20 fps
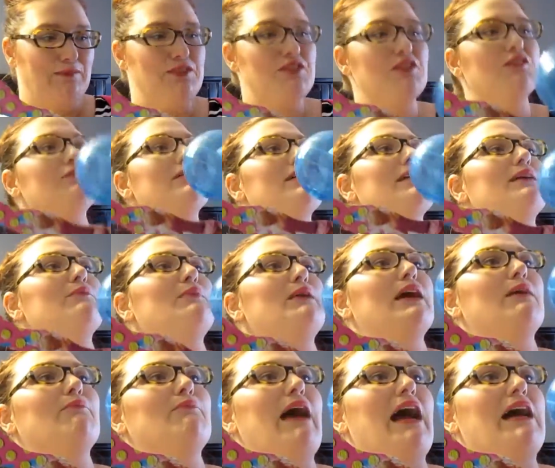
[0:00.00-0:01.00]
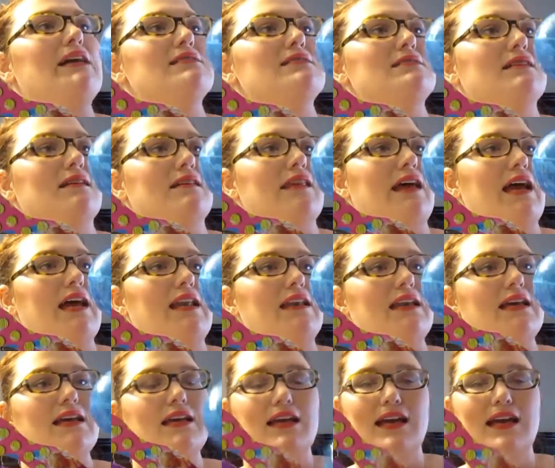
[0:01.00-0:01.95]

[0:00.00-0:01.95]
She'll really be a master then.